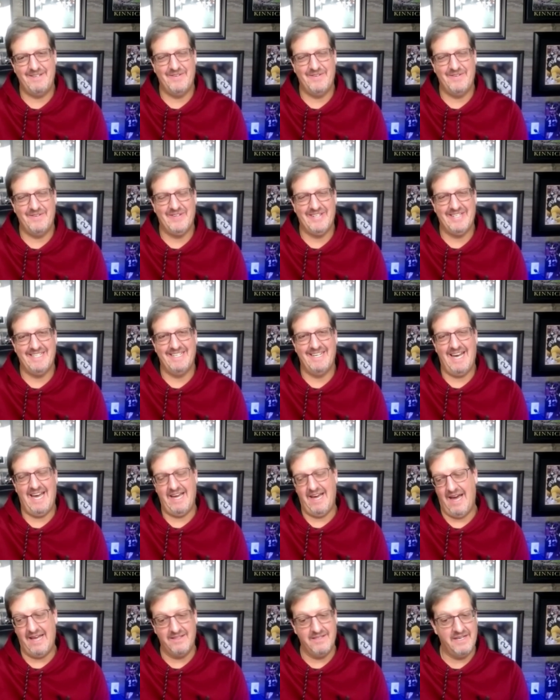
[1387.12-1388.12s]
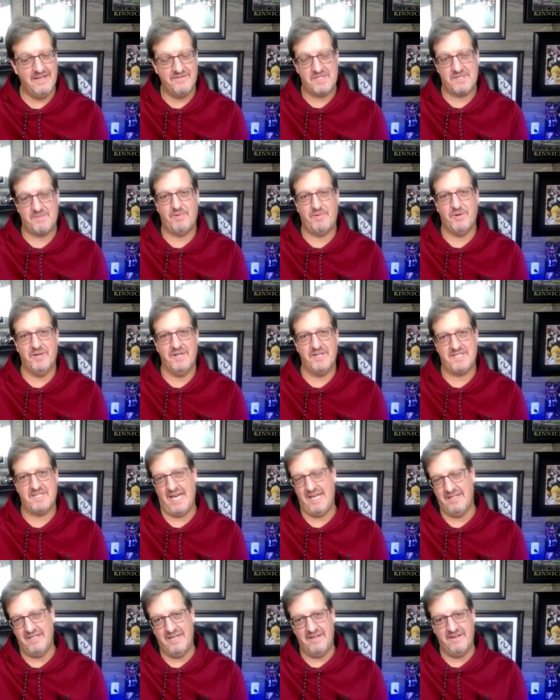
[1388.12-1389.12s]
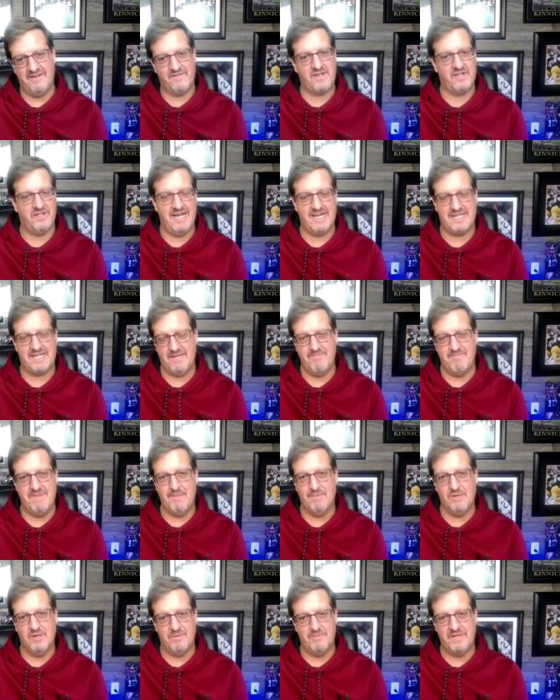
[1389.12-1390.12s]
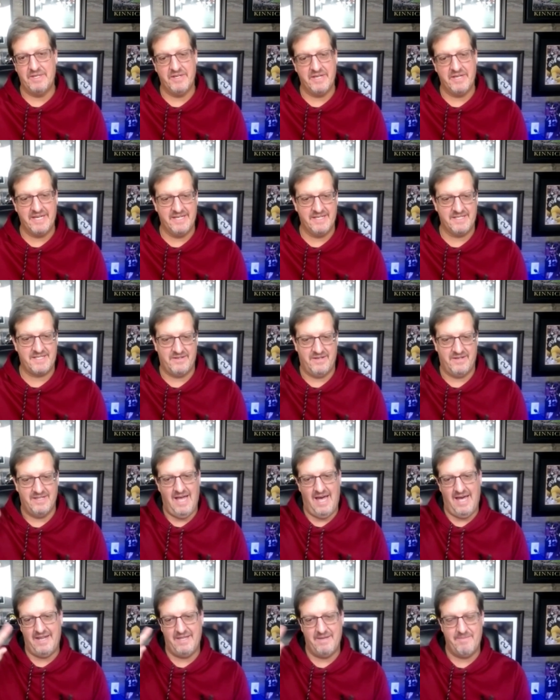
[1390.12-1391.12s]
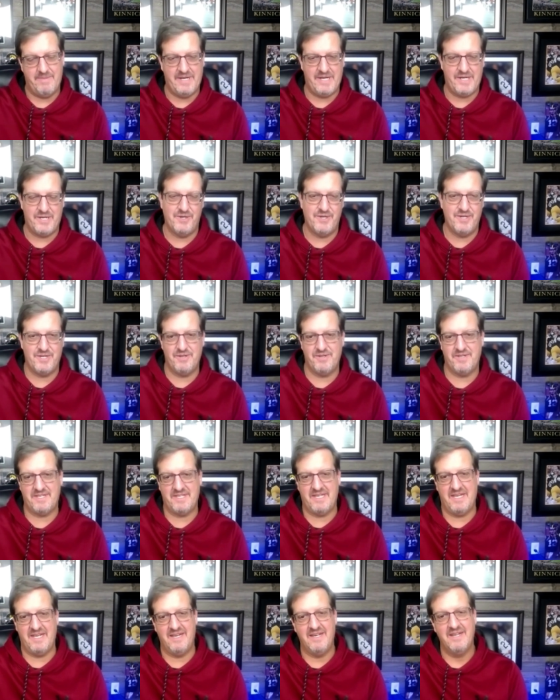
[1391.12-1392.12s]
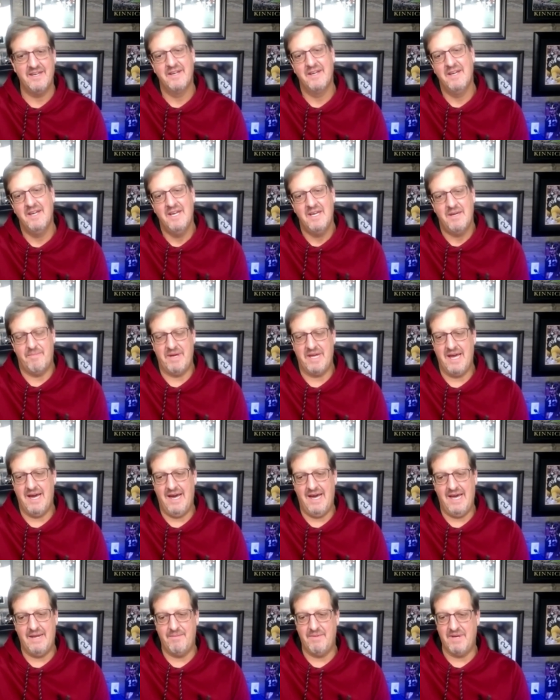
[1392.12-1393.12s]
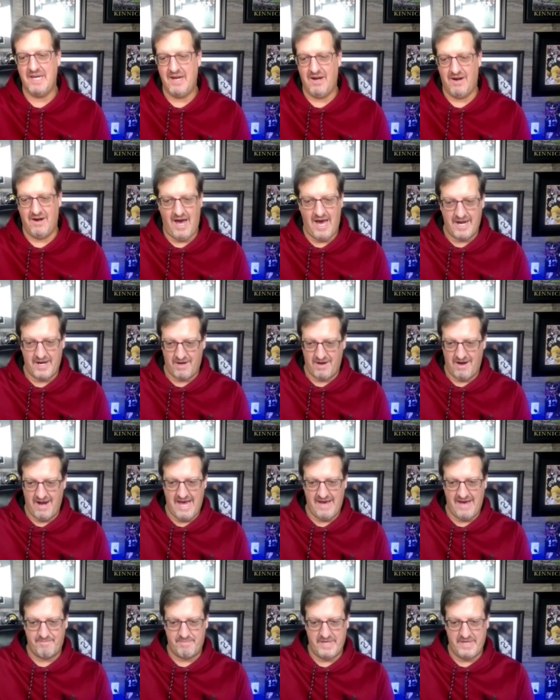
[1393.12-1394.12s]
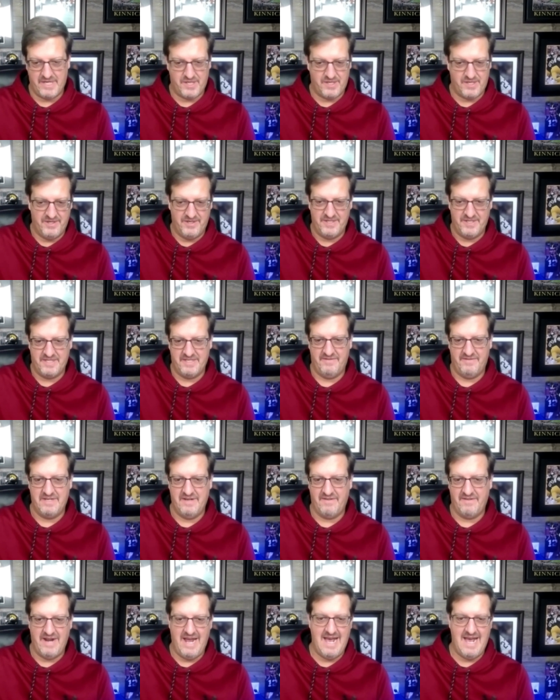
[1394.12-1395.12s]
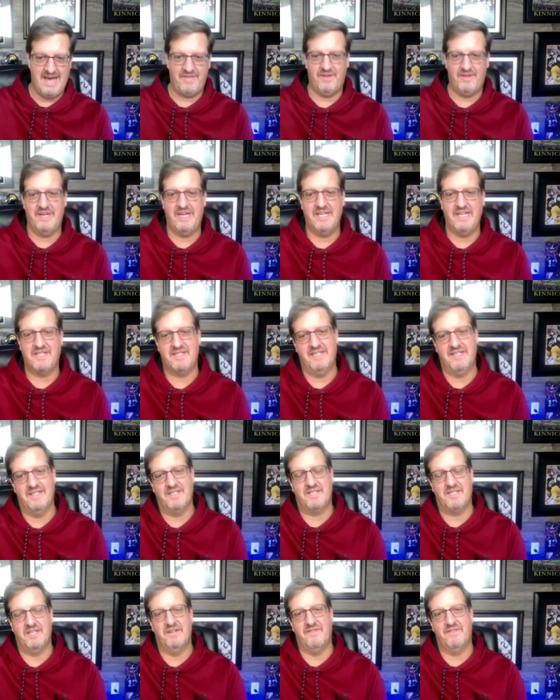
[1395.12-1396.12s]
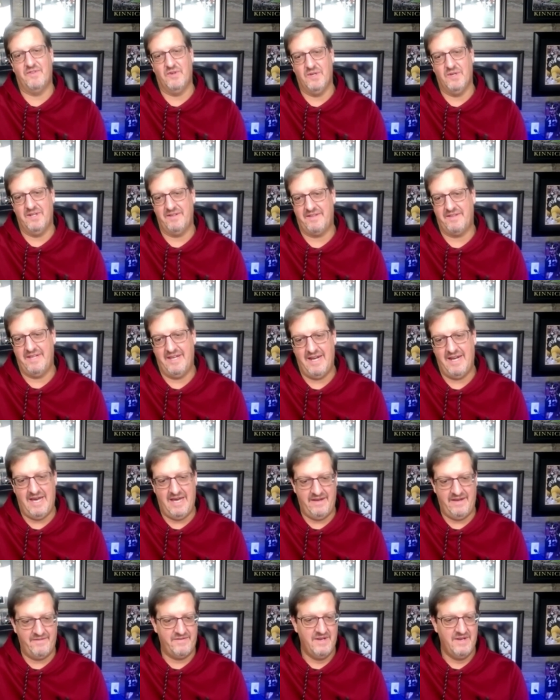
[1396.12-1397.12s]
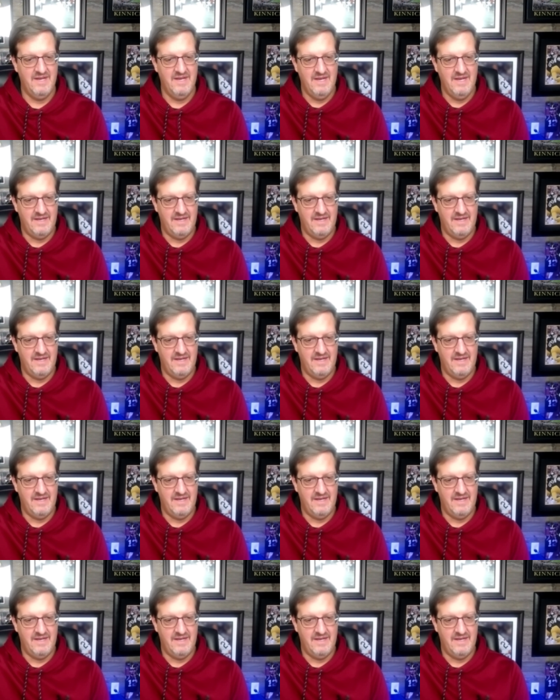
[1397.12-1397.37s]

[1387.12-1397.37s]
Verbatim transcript: to. Uh, I, I, love sports. I love collecting memorabilia. So a lot of the pictures you see behind me are autograph pictures of different athletes and so forth that I've